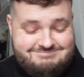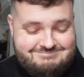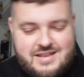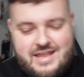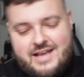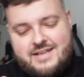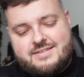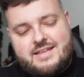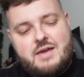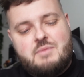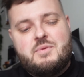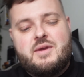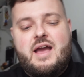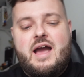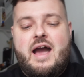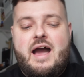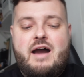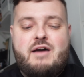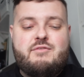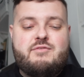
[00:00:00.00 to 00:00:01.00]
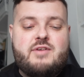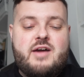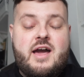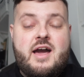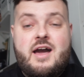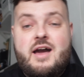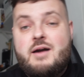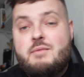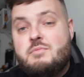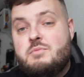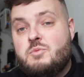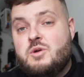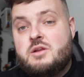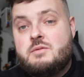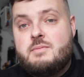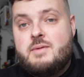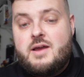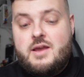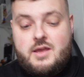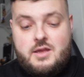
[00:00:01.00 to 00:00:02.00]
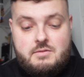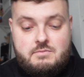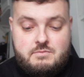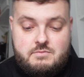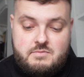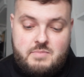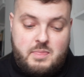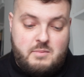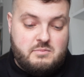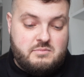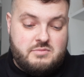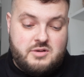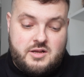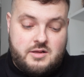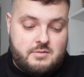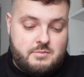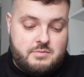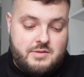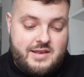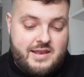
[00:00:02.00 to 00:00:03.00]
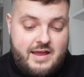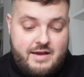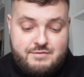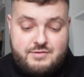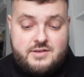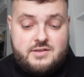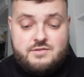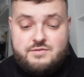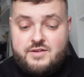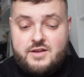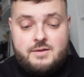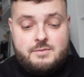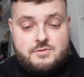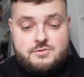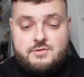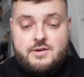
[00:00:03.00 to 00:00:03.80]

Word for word: Next then we have one of my beloved films